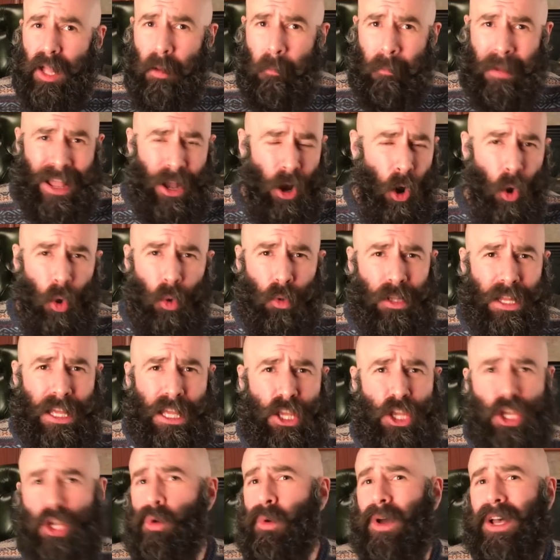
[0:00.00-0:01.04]
My only
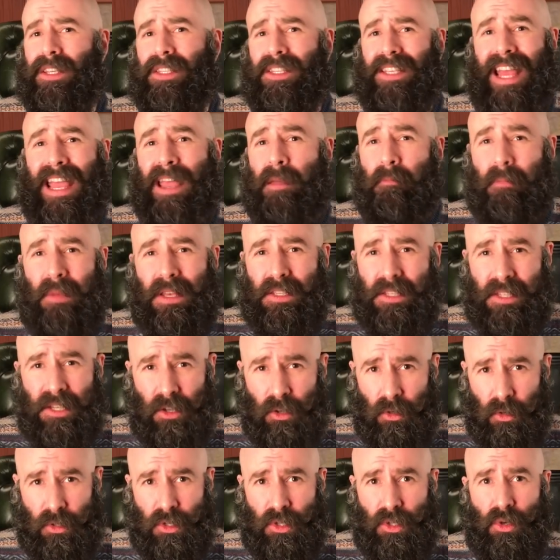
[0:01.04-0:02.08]
USA
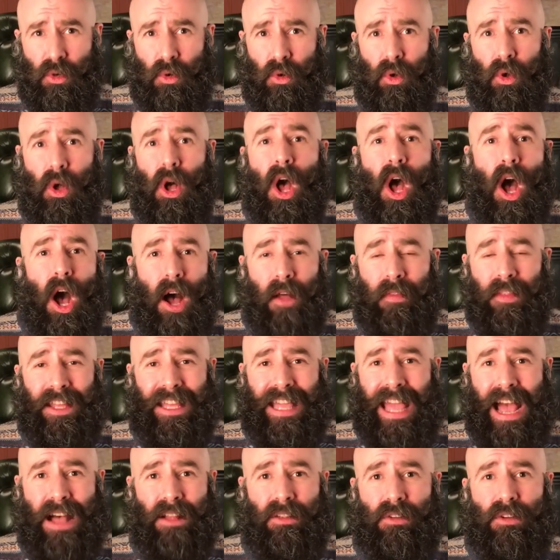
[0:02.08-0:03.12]
Mystical School on the
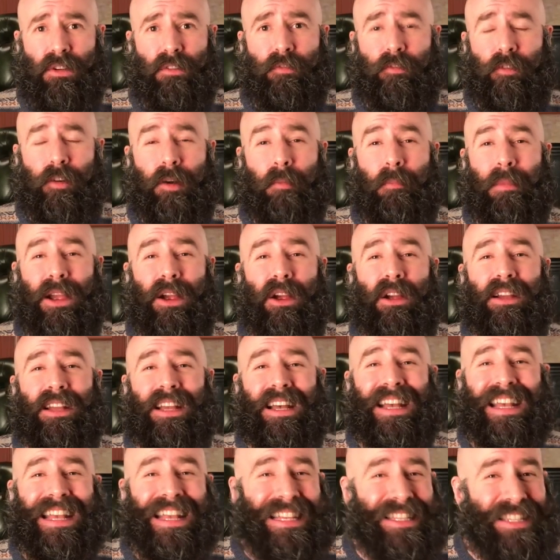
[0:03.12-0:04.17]
calendar for
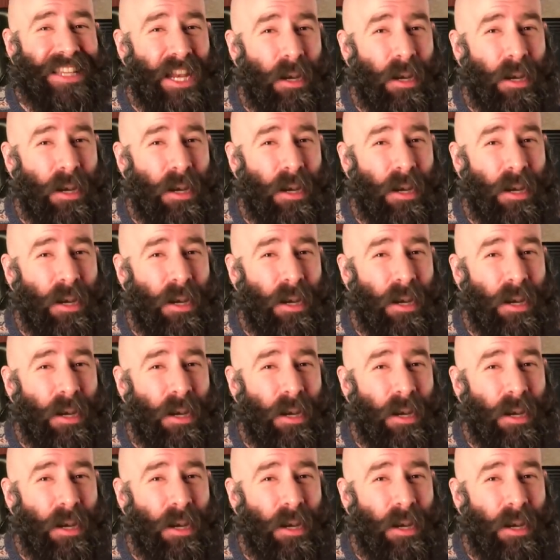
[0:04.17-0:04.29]
America is